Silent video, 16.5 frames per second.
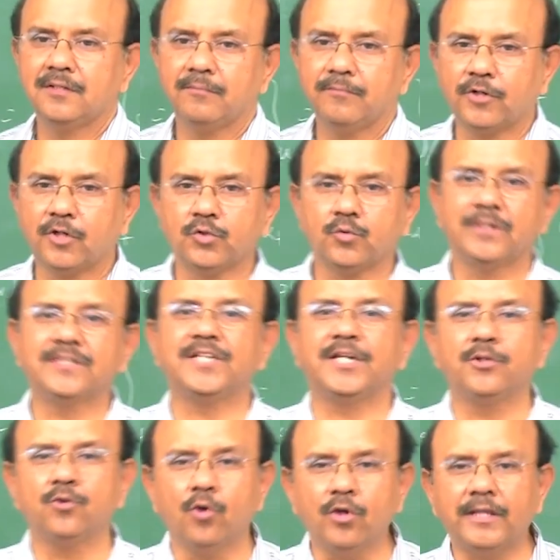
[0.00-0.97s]
Because once I
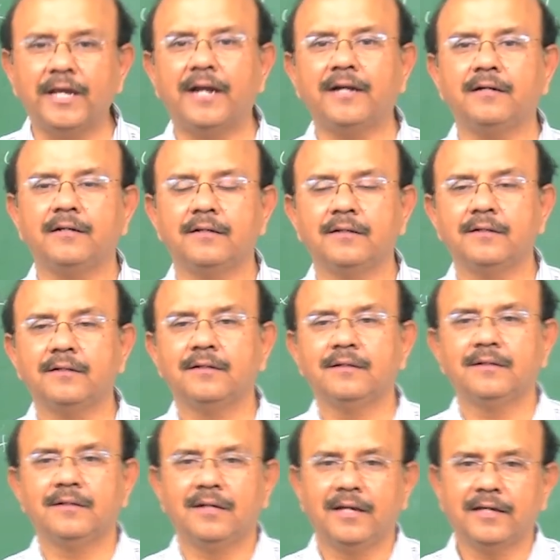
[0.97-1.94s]
know that,
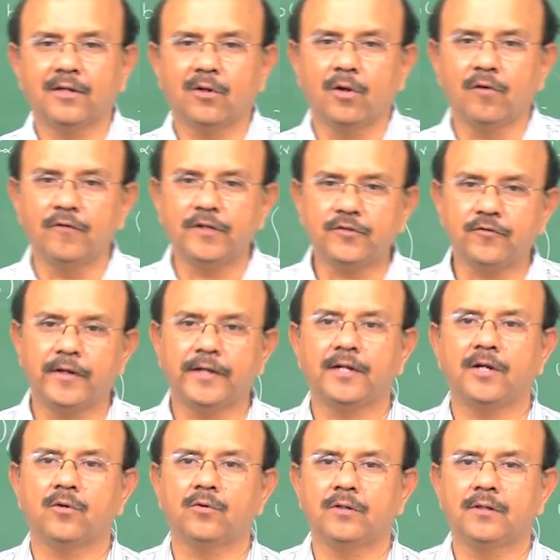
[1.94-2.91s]
I can always find
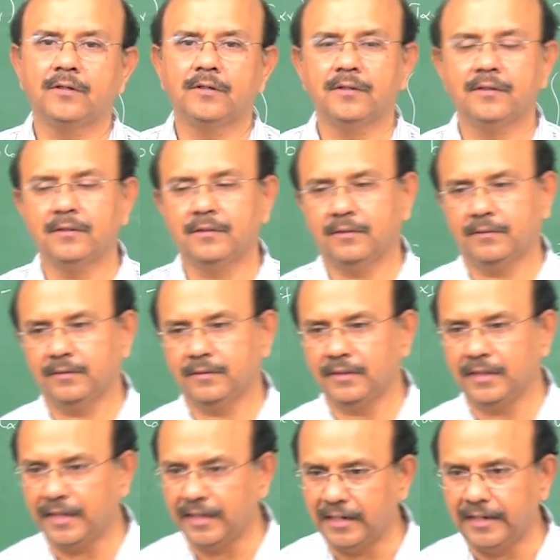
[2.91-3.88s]
out
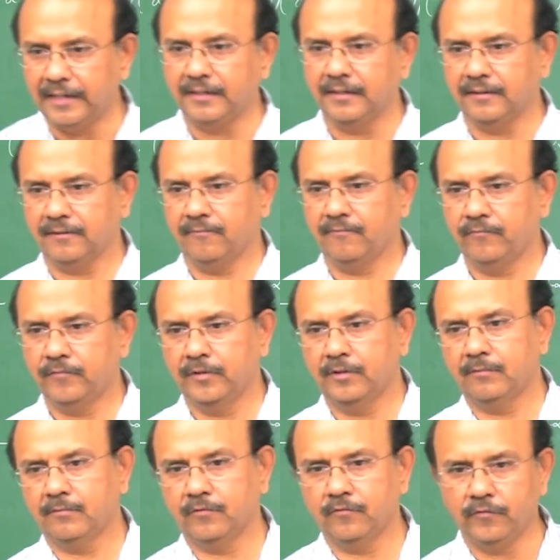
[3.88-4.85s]
A later,
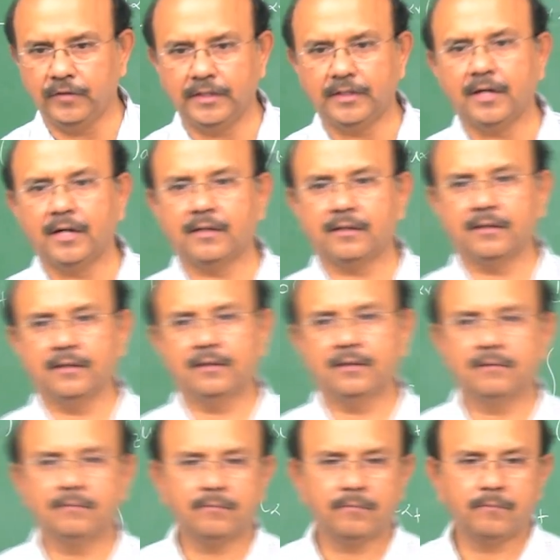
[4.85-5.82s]
V dot
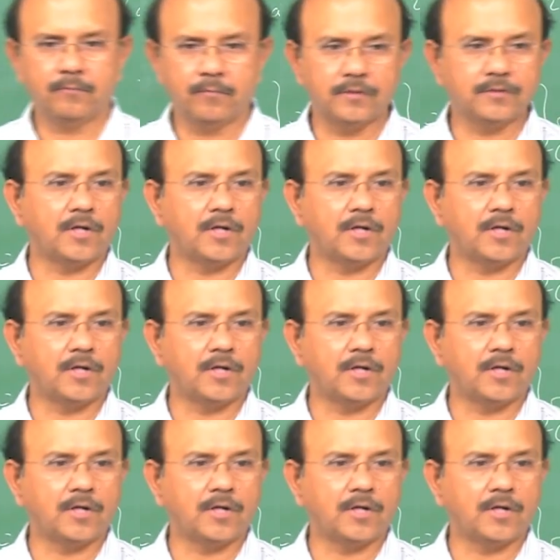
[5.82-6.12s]
plus